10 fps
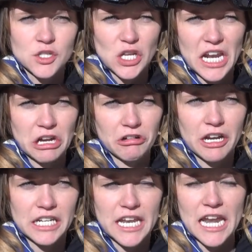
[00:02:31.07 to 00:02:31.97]
so i didn't
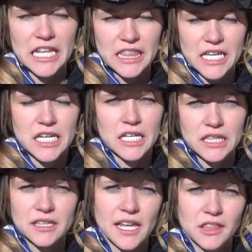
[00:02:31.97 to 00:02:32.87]
run into anything
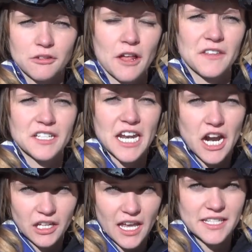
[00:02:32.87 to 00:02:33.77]
and like throughout the
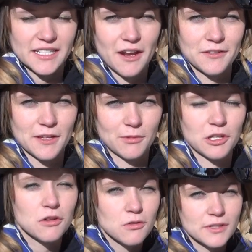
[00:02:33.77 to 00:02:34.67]
entire lesson i was able
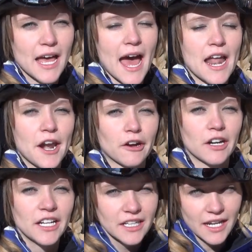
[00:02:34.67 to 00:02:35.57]
to use that and not
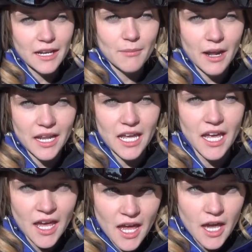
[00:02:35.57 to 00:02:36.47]
run into
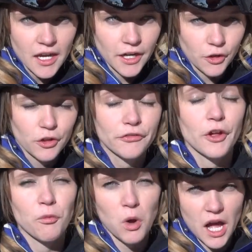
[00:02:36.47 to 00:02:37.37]
anybody and i only
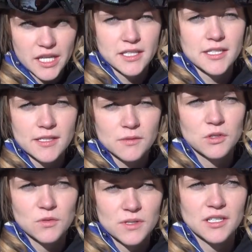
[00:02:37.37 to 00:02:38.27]
fell once
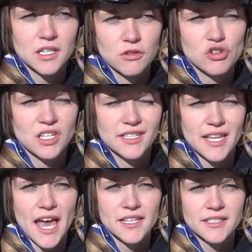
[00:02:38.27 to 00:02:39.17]
which was a huge
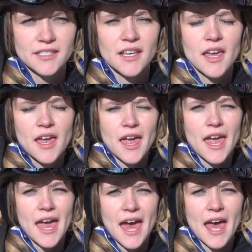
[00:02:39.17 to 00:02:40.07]
success
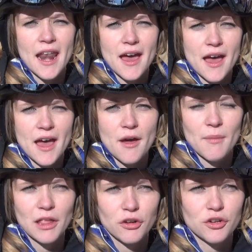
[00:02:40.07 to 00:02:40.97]
and
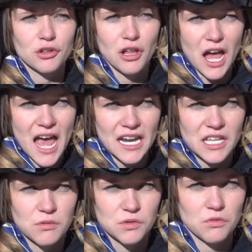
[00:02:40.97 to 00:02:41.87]
um, i learned a lot
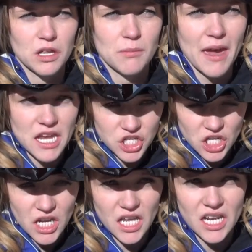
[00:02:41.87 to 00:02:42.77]
and he was really
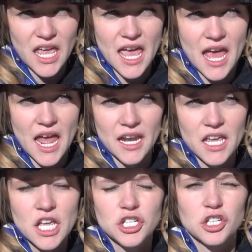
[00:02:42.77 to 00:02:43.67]
patient and
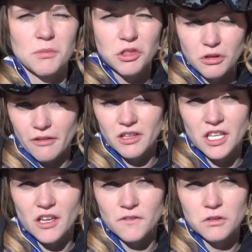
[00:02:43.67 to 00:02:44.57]
took me through
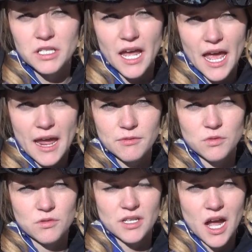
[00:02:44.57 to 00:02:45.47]
everything a few
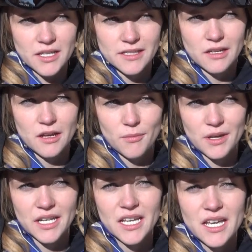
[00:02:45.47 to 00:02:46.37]
times which was
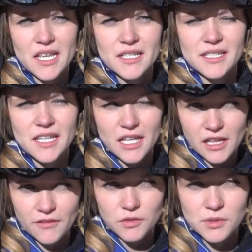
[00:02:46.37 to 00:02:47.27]
awesome and ski
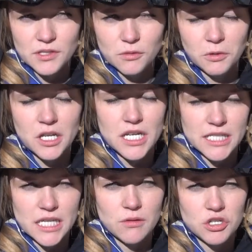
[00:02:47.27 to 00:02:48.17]
lift was super
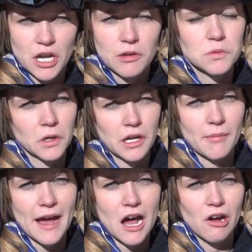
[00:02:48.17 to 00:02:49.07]
easy which i was worried
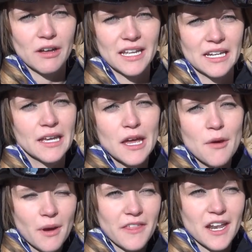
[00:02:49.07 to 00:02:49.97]
about and
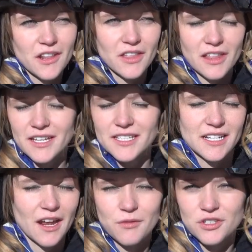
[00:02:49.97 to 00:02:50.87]
by the end of the
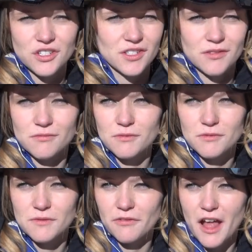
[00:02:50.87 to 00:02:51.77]
lesson i was just
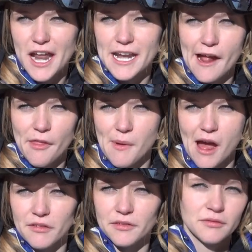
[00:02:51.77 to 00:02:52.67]
flying down the
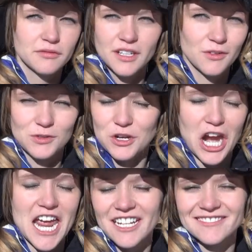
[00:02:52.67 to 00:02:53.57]
mountain and it was
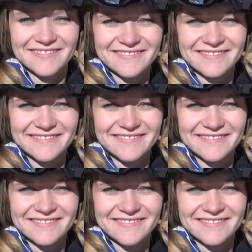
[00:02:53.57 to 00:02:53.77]
great